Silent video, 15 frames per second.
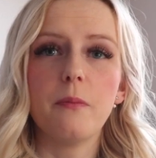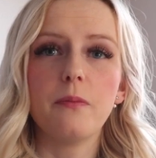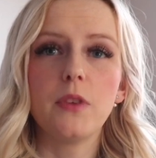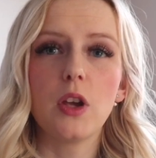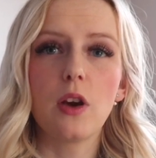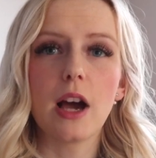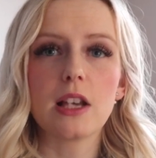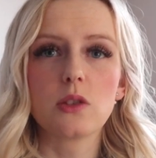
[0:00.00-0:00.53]

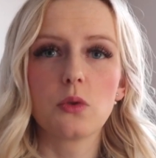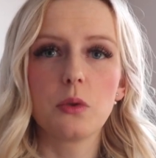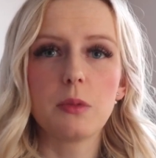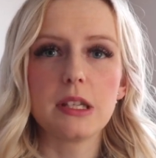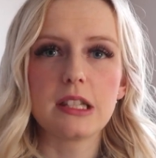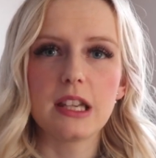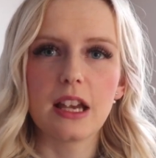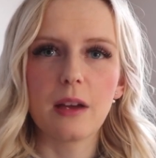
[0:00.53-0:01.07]
you guys will
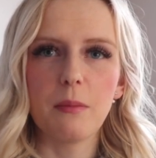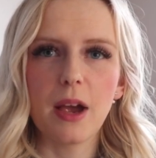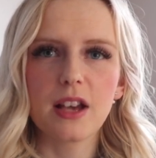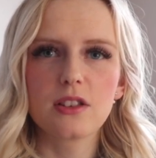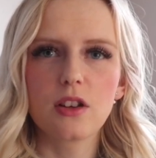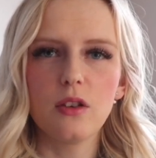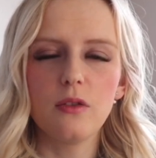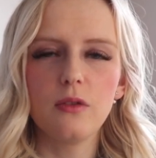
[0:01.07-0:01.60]
be seeing a
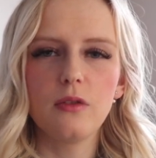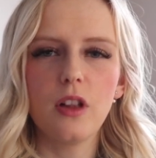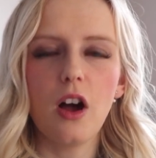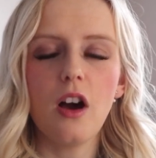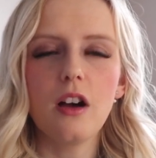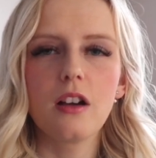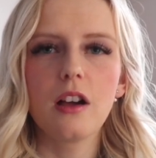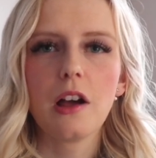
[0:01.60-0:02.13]
Mexico
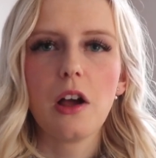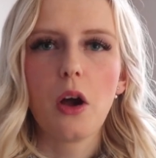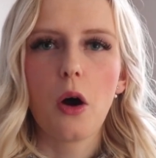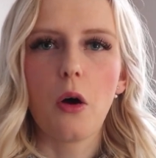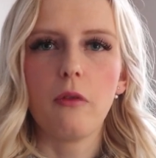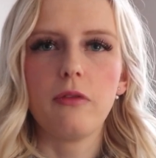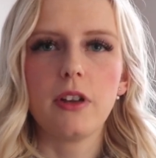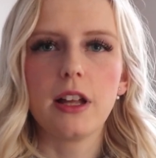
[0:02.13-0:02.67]
vlog,
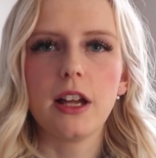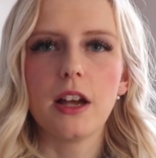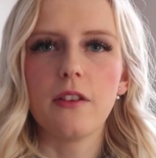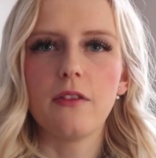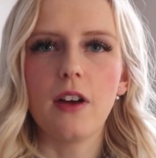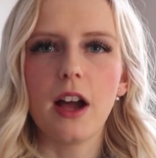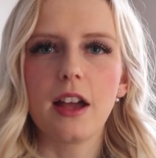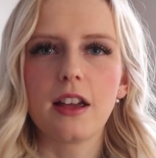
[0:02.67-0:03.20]
hopefully,
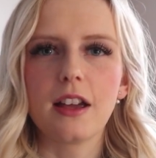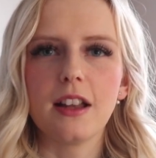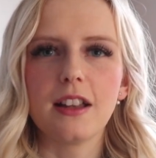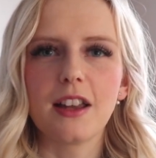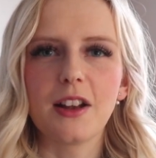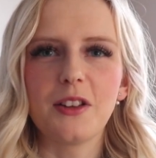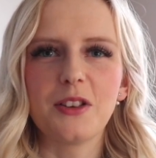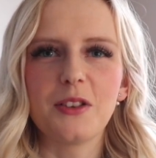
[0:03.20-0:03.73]
if I
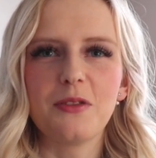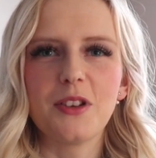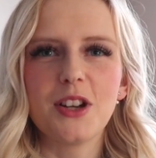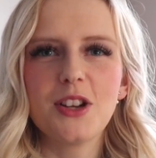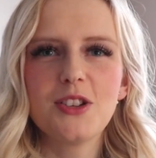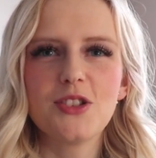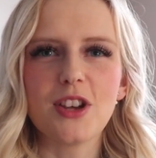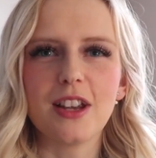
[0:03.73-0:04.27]
can get all the
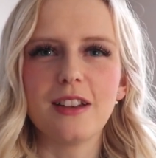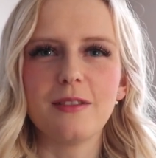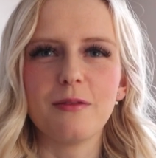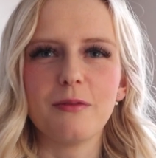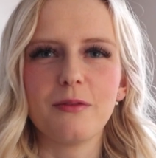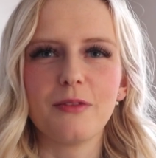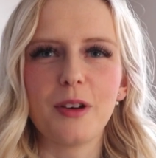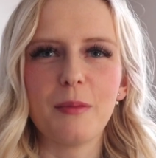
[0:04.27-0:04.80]
footage
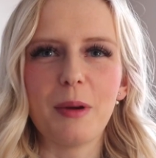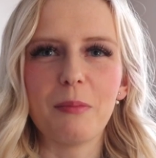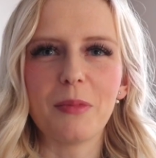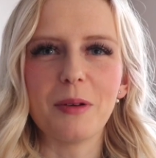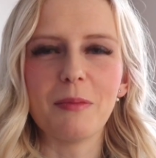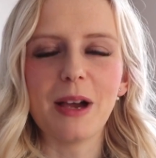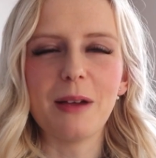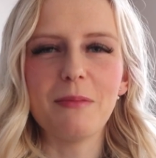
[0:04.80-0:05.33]
and
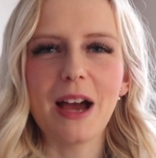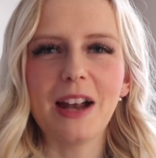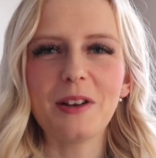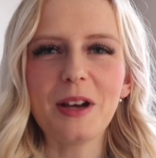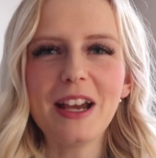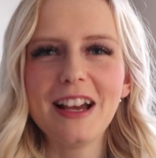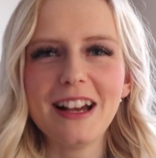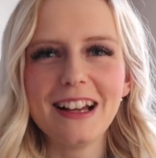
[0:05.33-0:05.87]
remember my
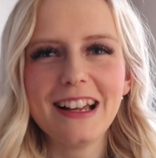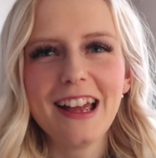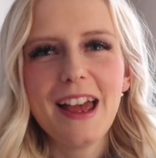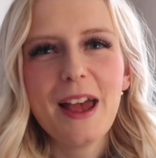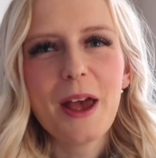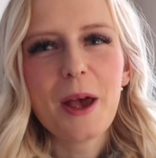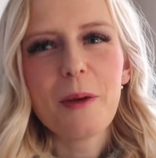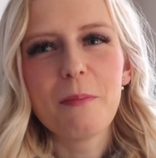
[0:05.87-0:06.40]
battery.
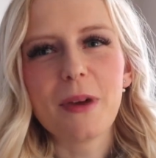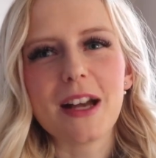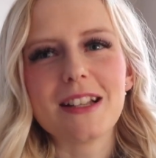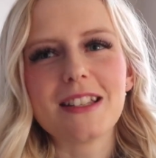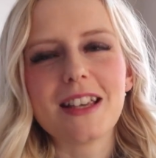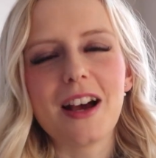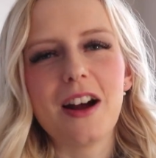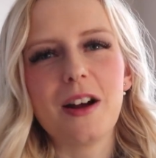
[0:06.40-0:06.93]

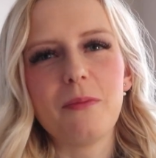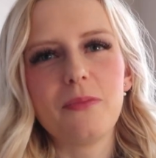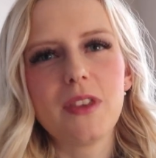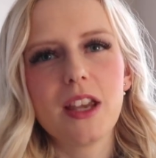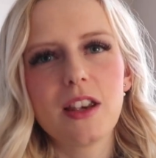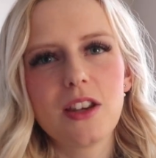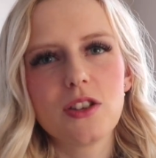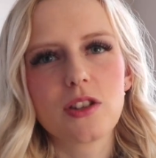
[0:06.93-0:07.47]
But
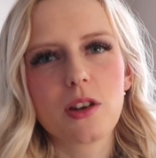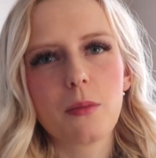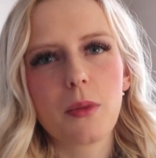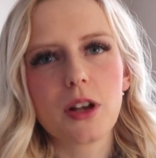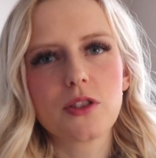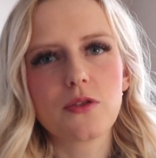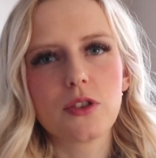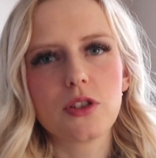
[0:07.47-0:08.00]
thank you so
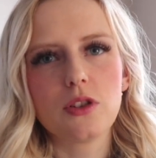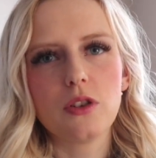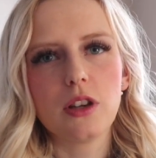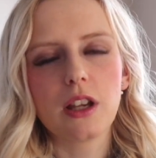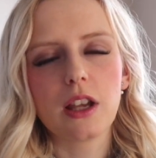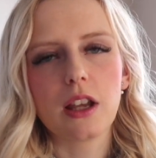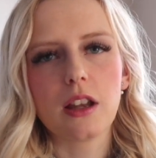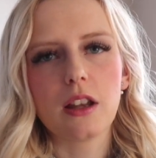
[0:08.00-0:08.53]
much for
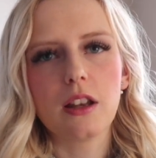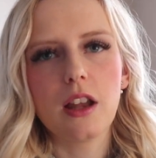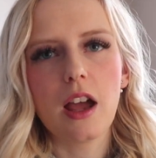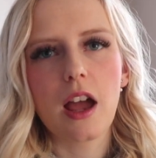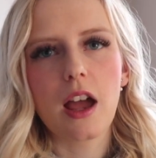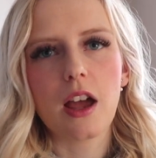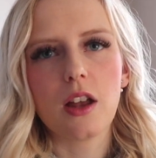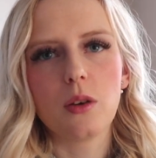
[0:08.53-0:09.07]
tuning in
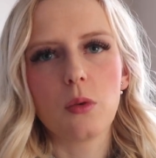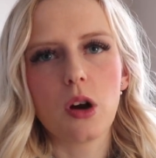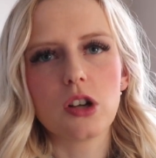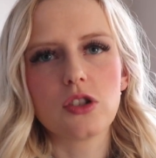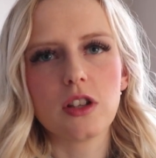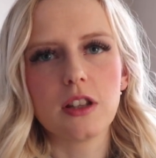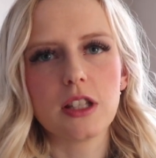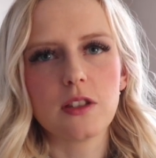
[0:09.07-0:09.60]
and
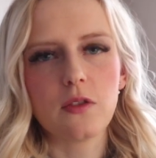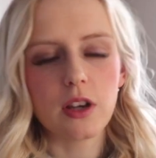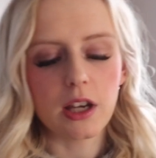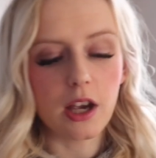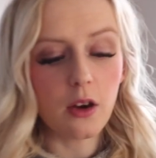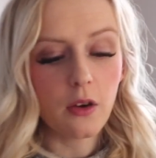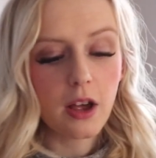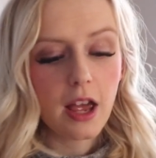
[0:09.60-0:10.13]
watching this
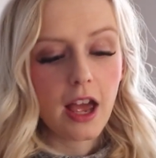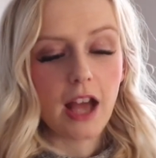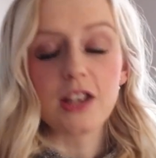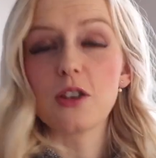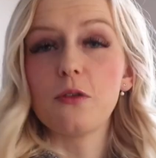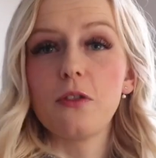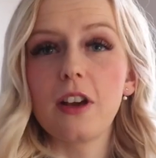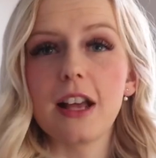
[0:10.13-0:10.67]
video, and
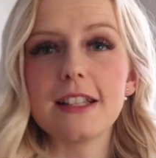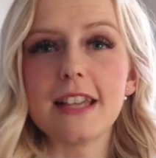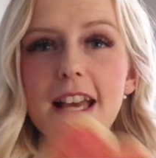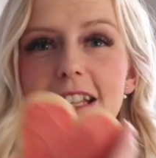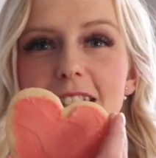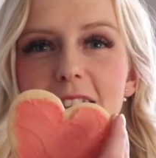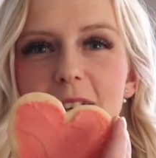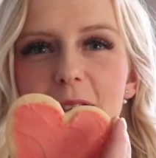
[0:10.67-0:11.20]
don't forget to
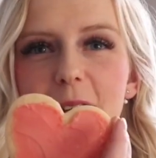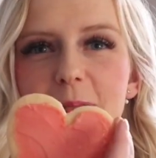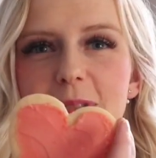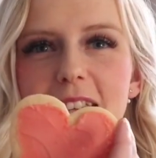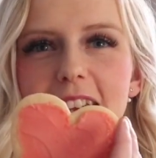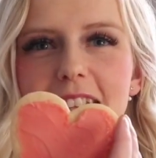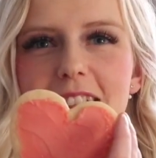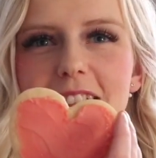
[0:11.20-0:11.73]
head to the
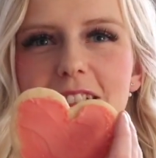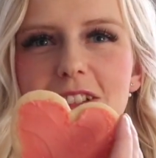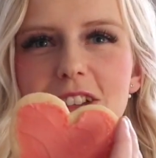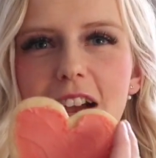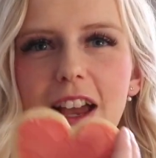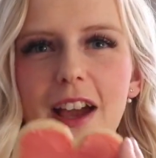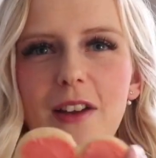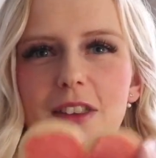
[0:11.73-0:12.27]
website to
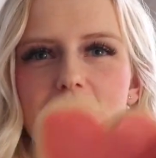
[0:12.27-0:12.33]
check out